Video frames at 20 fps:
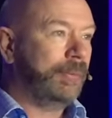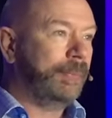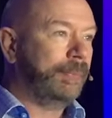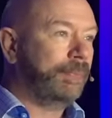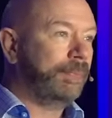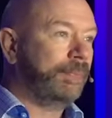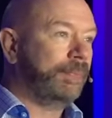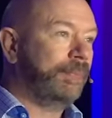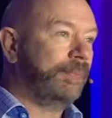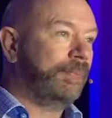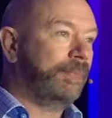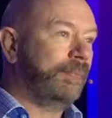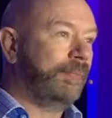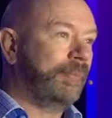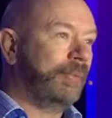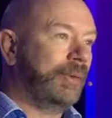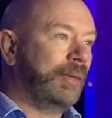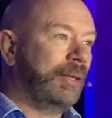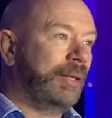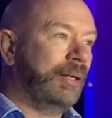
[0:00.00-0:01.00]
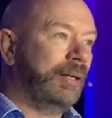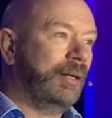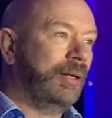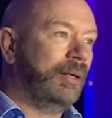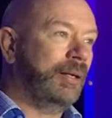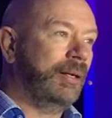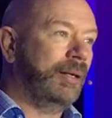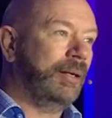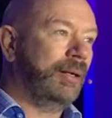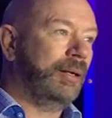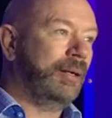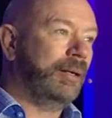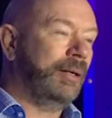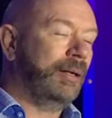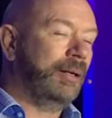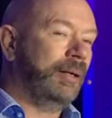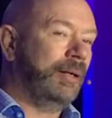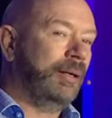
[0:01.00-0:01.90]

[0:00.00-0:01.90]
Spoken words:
(silence)